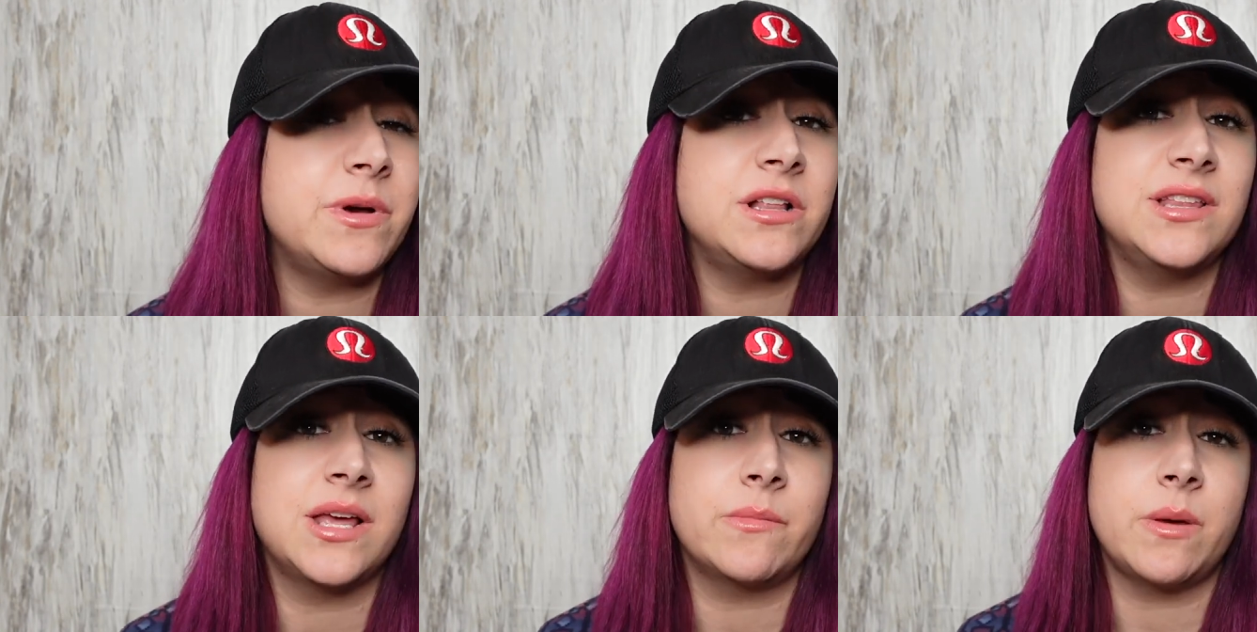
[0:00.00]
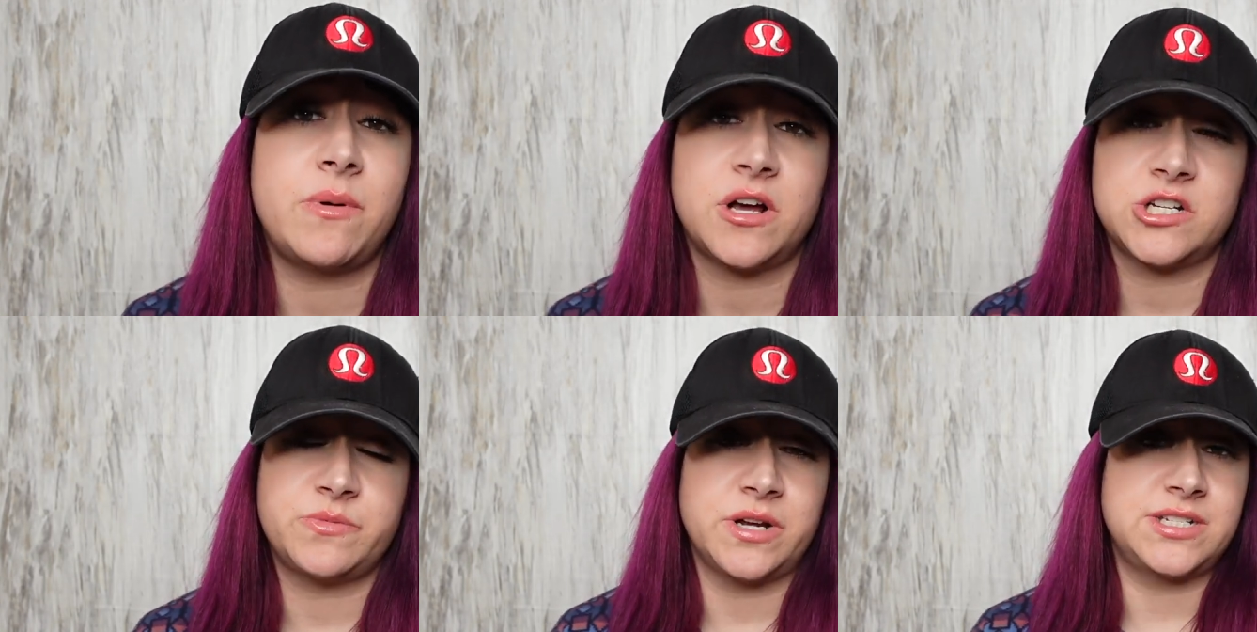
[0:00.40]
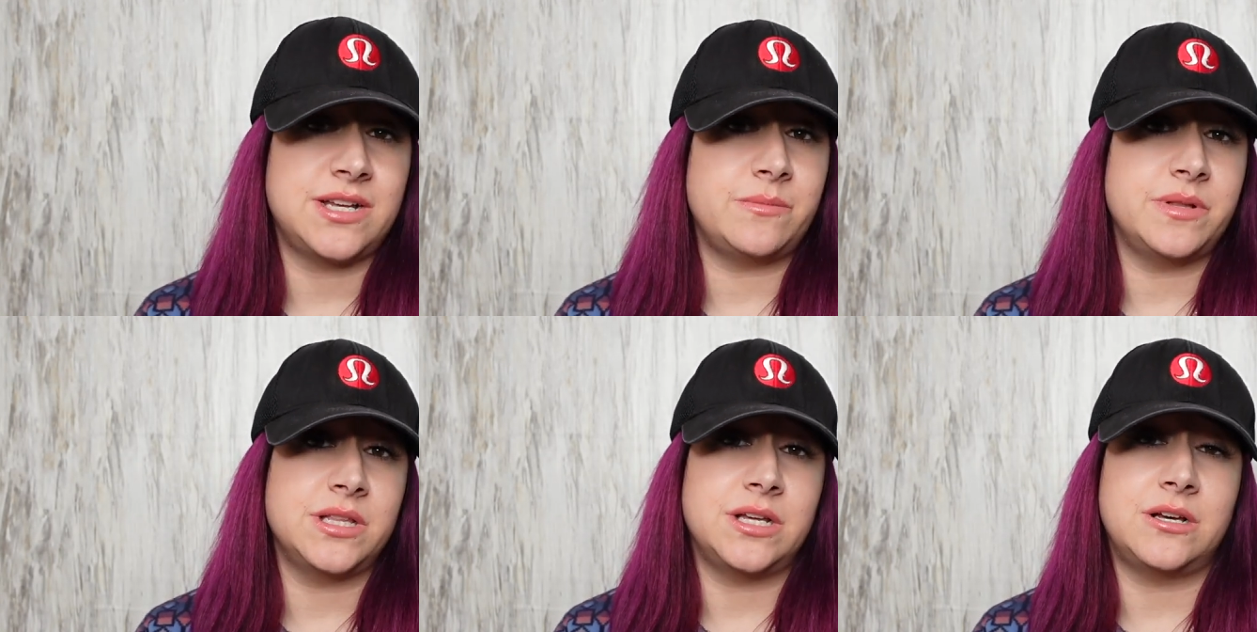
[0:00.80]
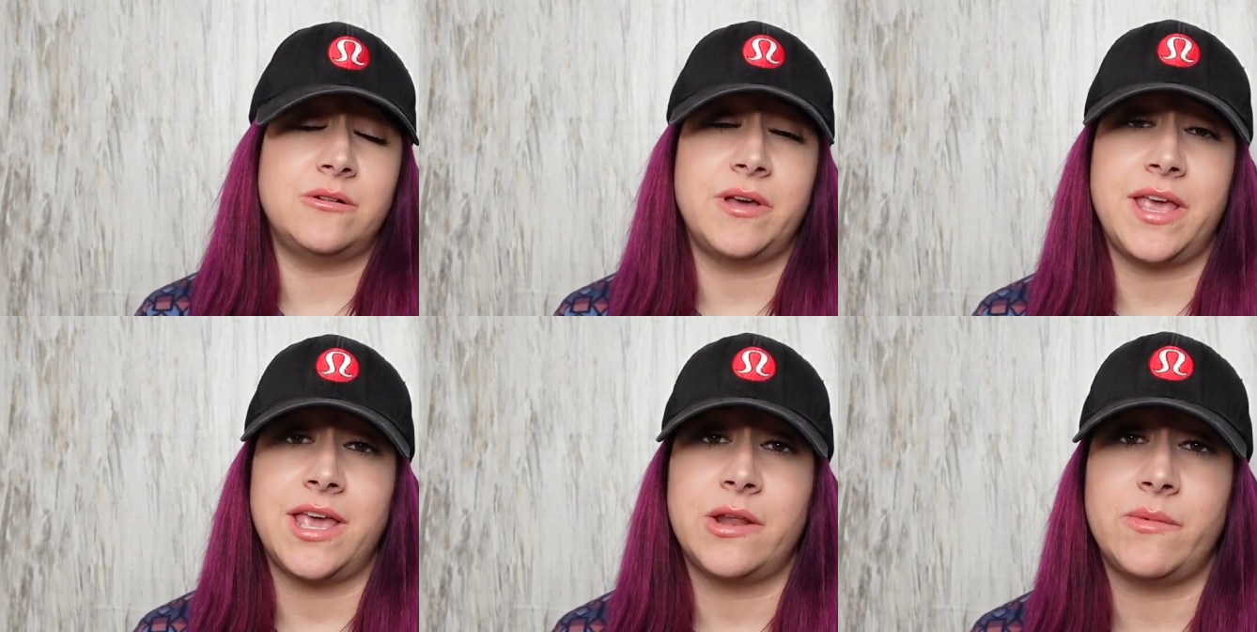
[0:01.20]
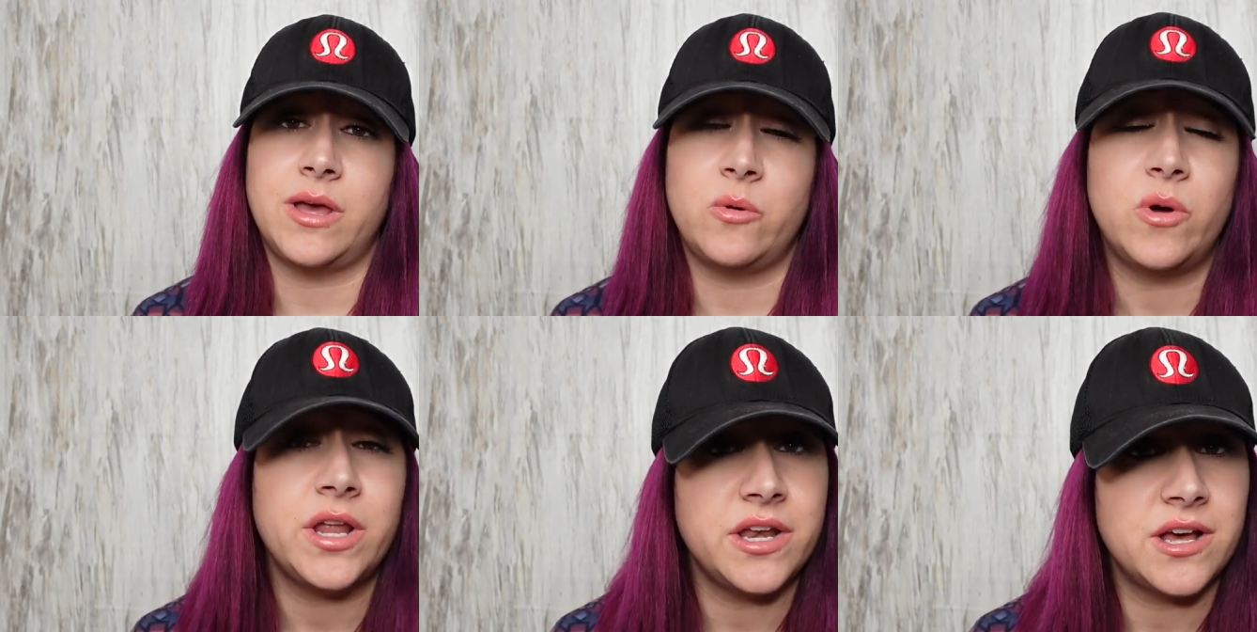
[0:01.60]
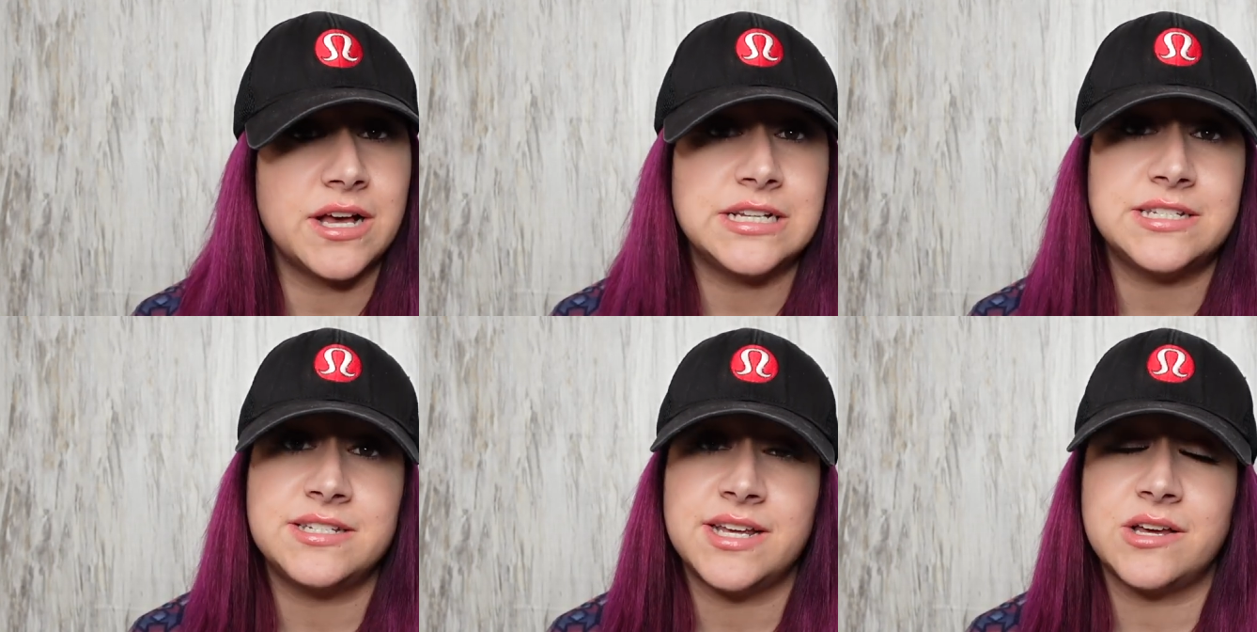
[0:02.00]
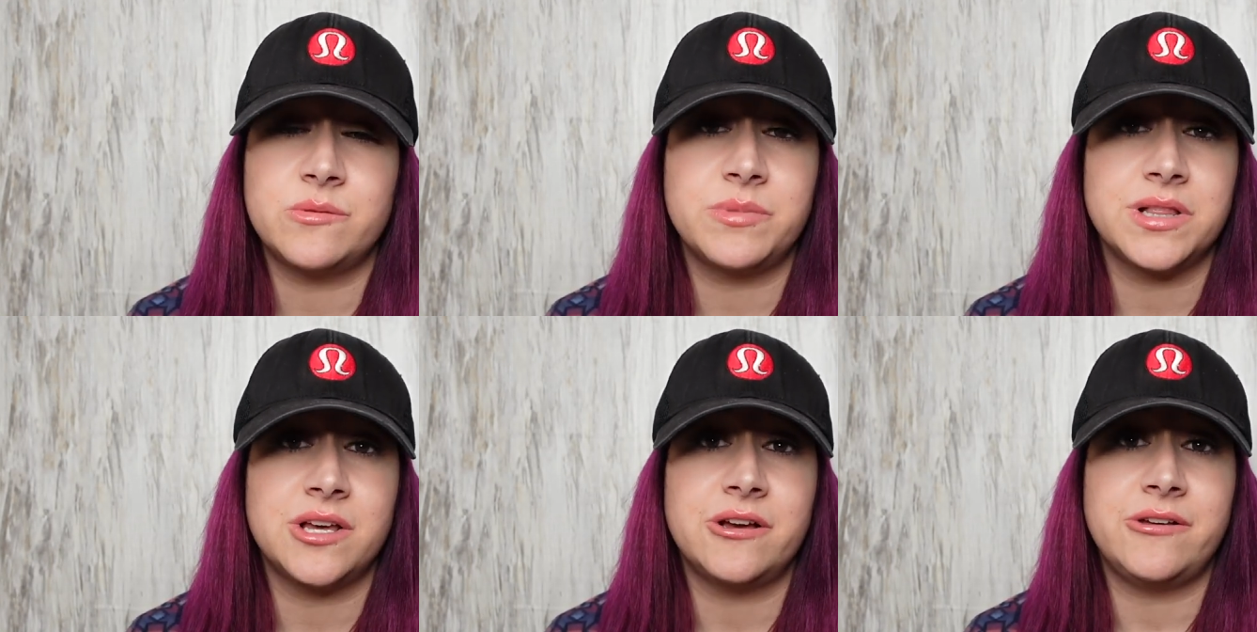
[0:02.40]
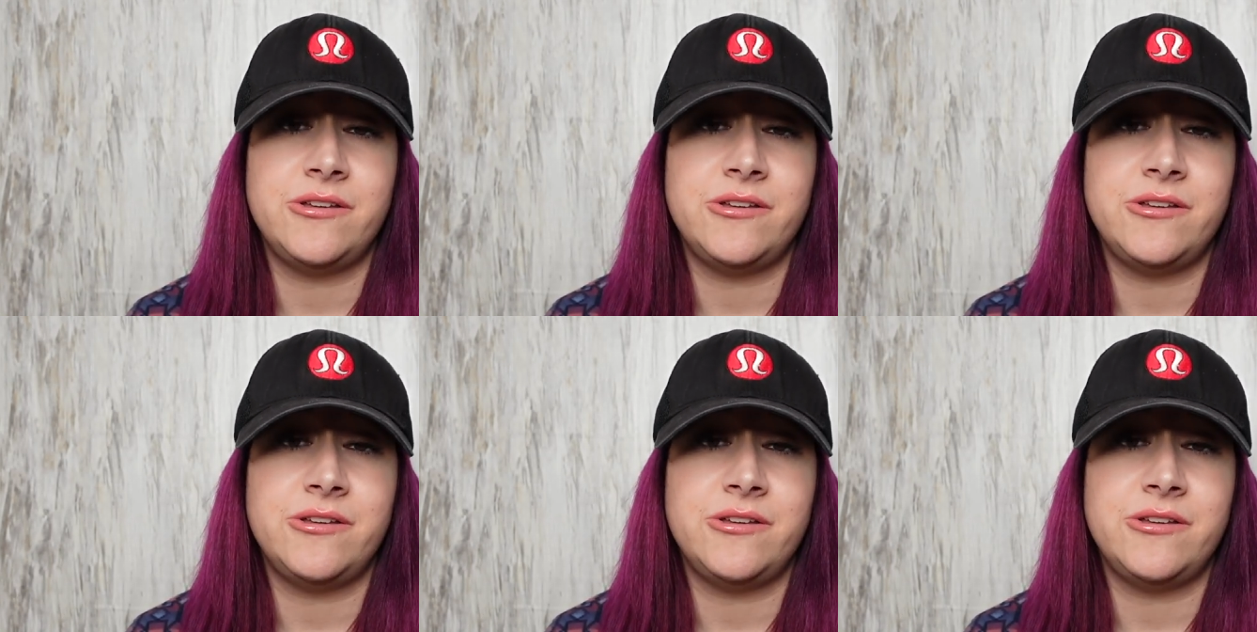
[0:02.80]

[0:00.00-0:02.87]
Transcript: I'll link my Poshmark down below and my whatnot down below.